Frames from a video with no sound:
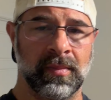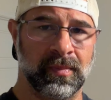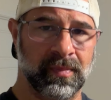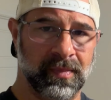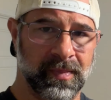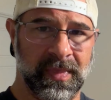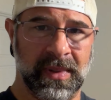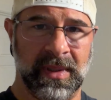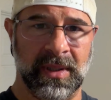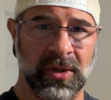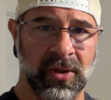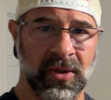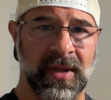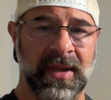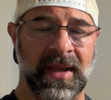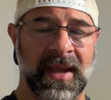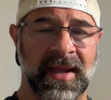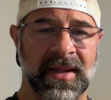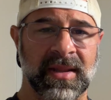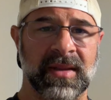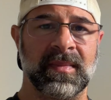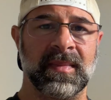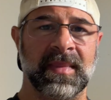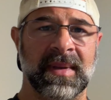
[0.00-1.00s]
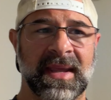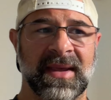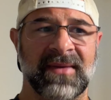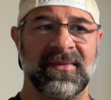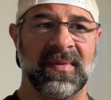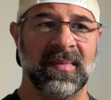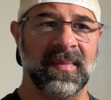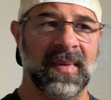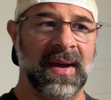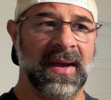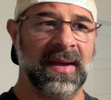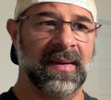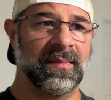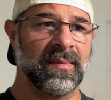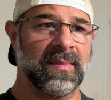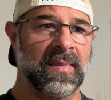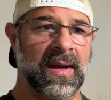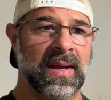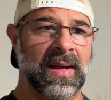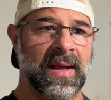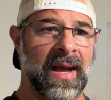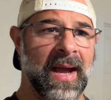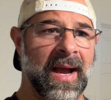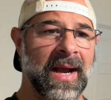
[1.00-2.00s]
be looking at them and giving
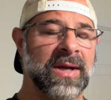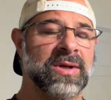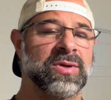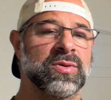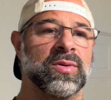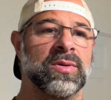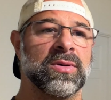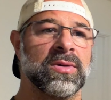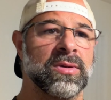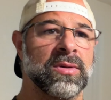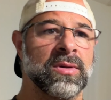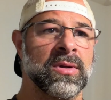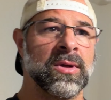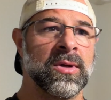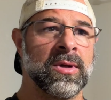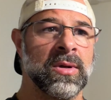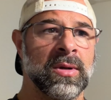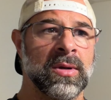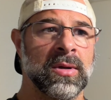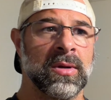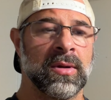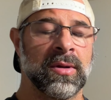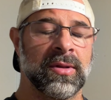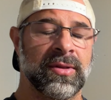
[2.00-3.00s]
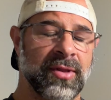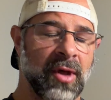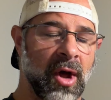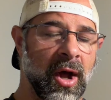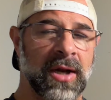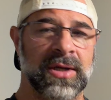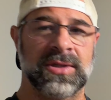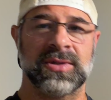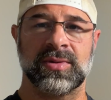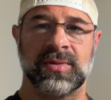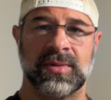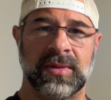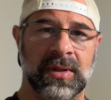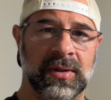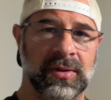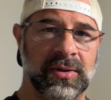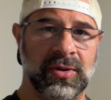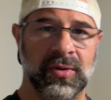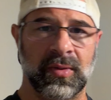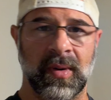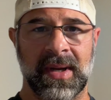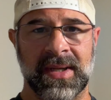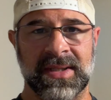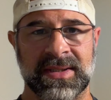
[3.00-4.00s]
my actual thoughts. You know,
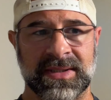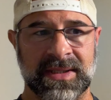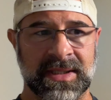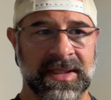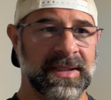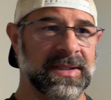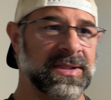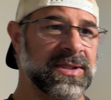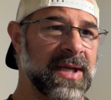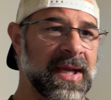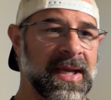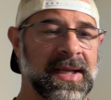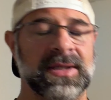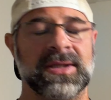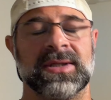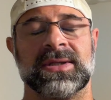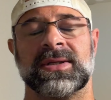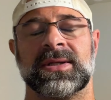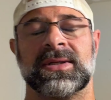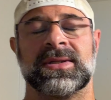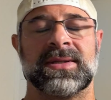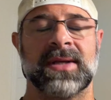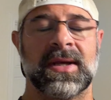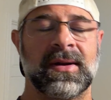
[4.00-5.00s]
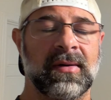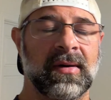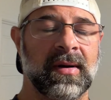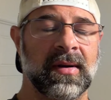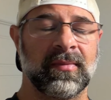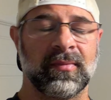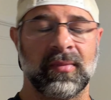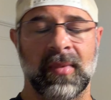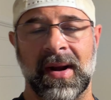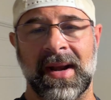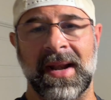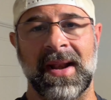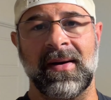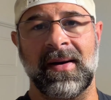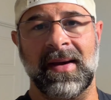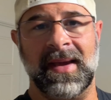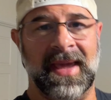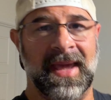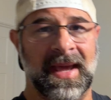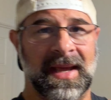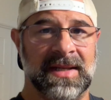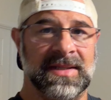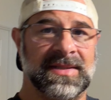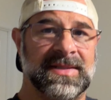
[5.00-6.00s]
do I see changes, etc. Right now I
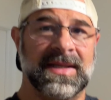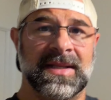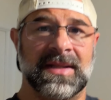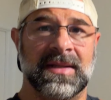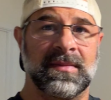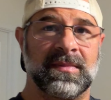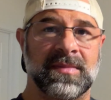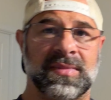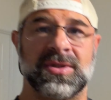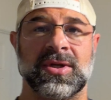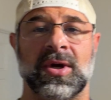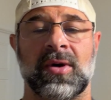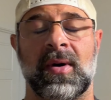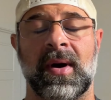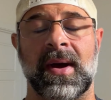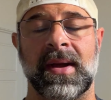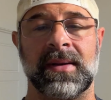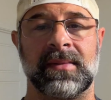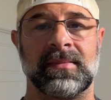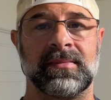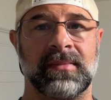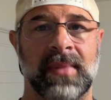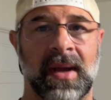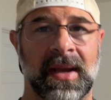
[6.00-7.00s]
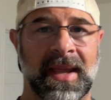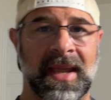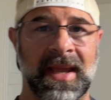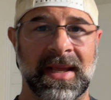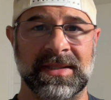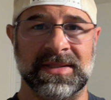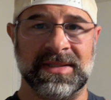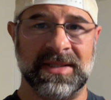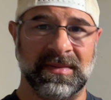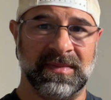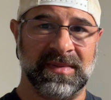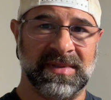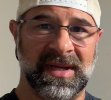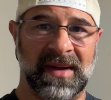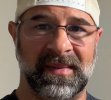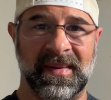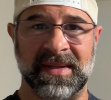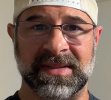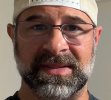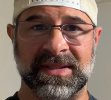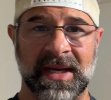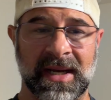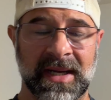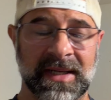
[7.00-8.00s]
can't see them, so I can't see them side by
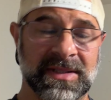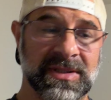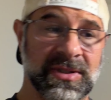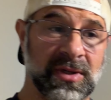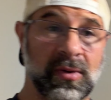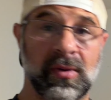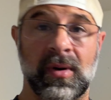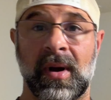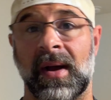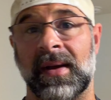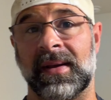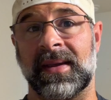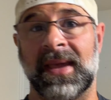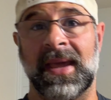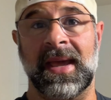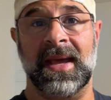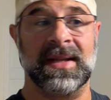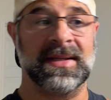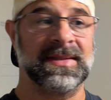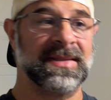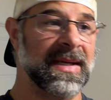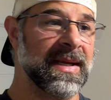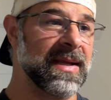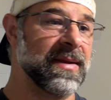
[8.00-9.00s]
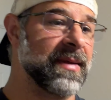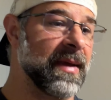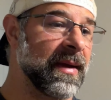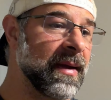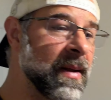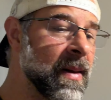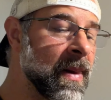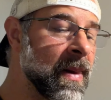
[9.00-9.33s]
side, so I can't say anything.